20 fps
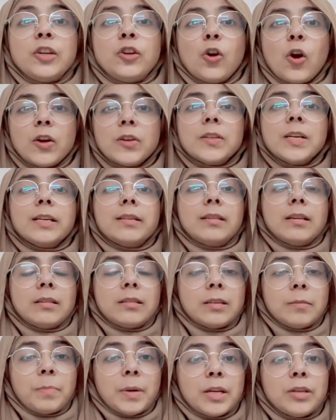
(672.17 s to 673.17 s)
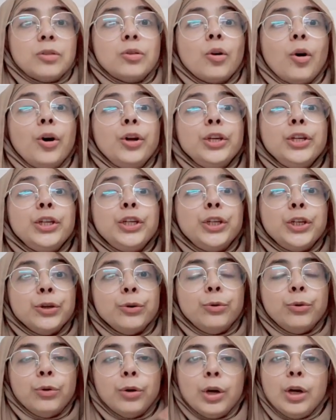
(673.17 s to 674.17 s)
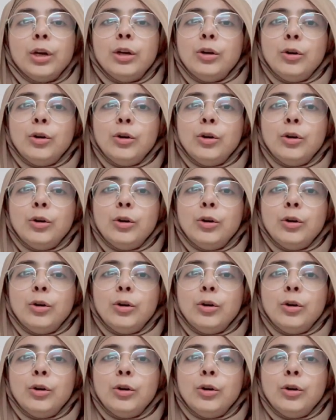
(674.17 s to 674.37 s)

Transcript: Your success depends on you.